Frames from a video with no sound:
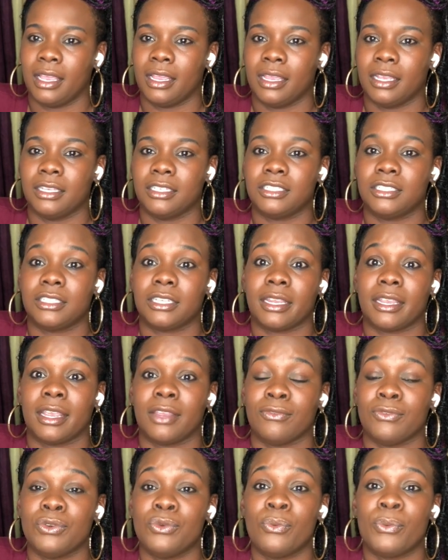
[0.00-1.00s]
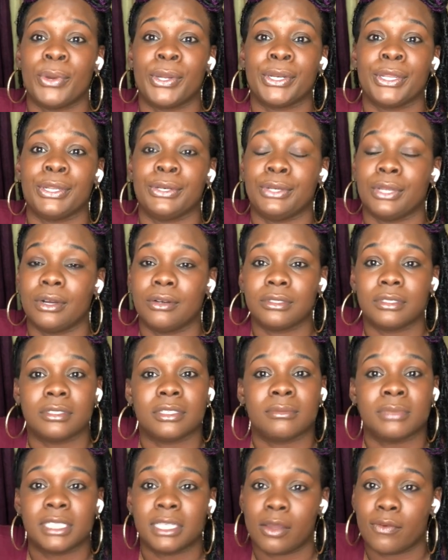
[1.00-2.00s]
Shit, if you want to indulge in
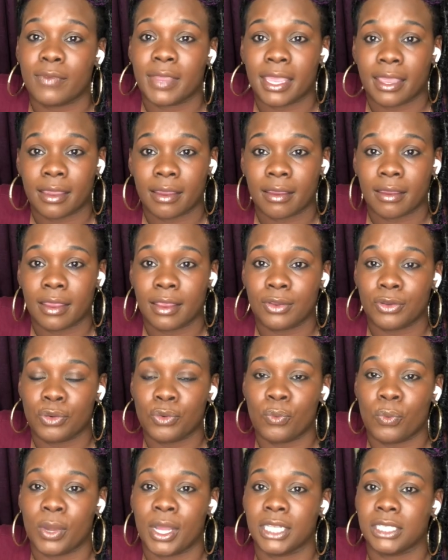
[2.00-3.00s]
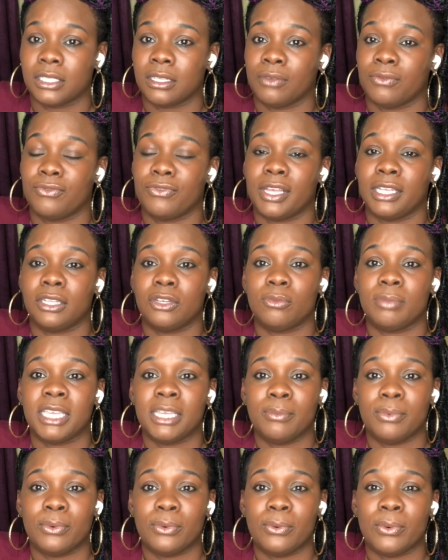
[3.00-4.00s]
some self-care and you want some fellow
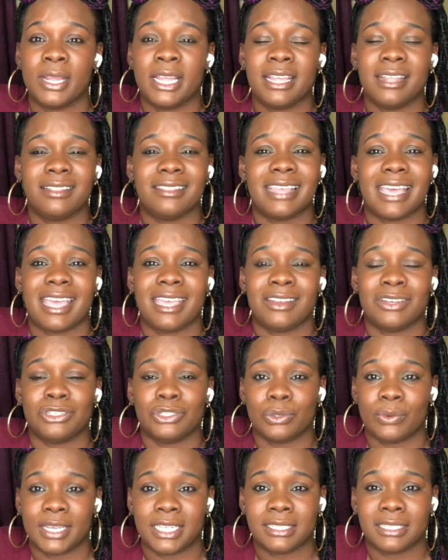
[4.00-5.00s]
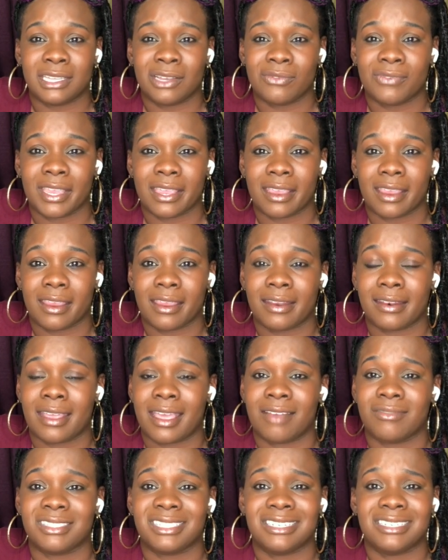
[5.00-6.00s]
people that enjoy self-care and
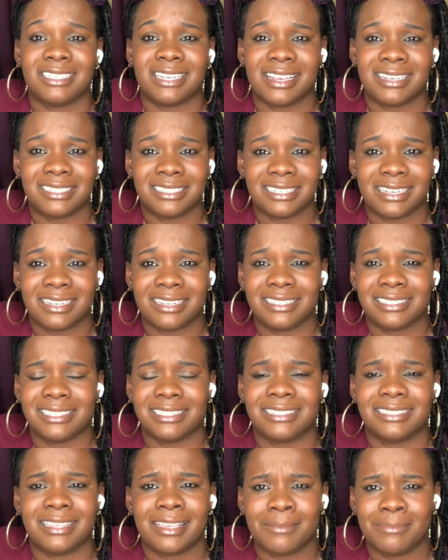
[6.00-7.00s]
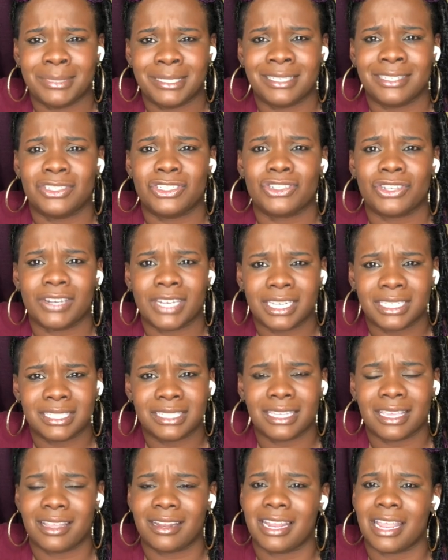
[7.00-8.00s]
have suggestions and tips and tricks,
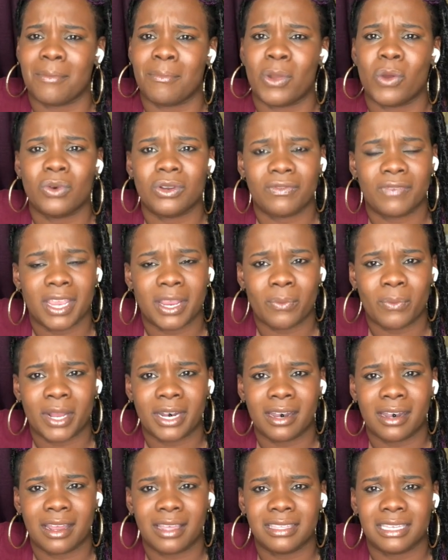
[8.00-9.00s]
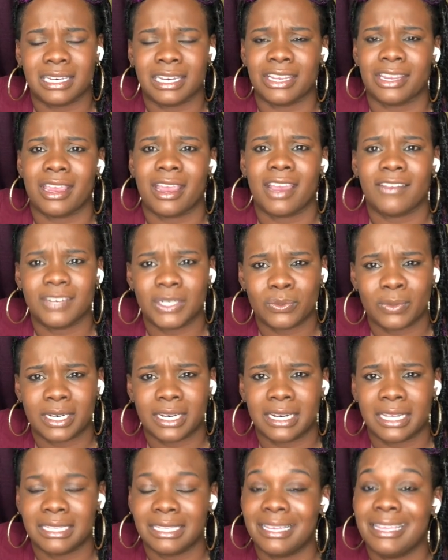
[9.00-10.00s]
and they motivate one another and encourage one
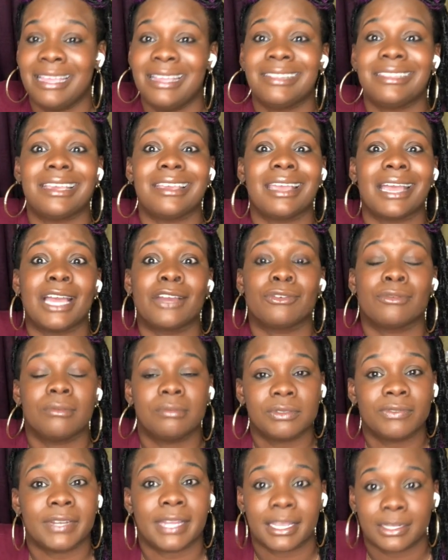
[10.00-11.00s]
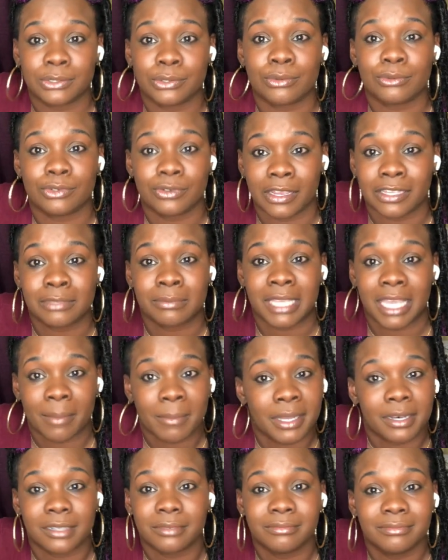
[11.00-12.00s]
another, they got groups for that too. Trust me, I'm
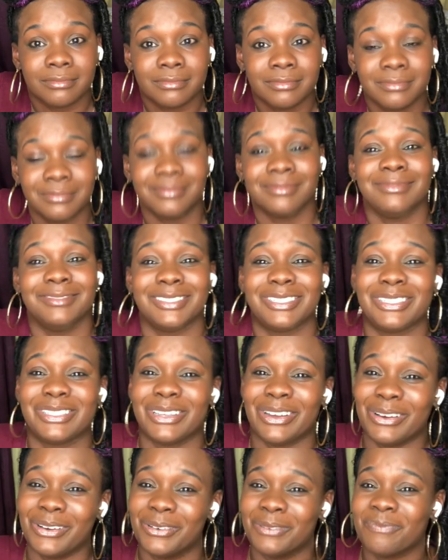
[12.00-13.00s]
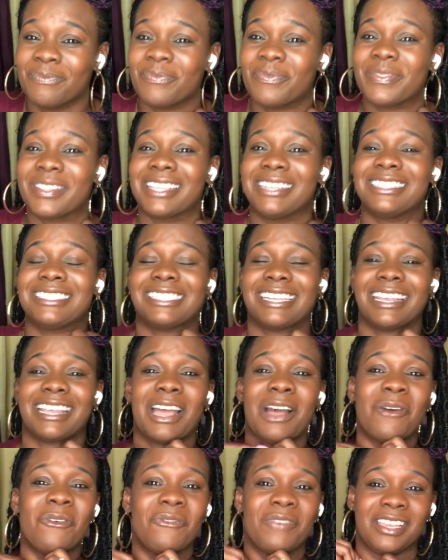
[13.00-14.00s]
in them. So check
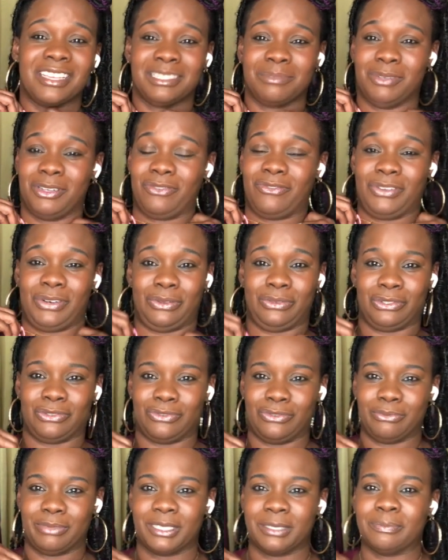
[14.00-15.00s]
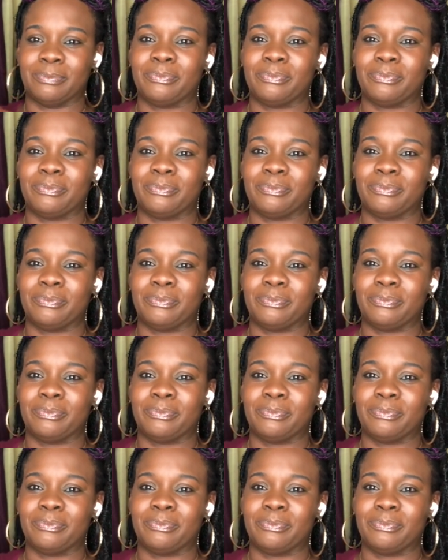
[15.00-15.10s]
out Facebook for those groups.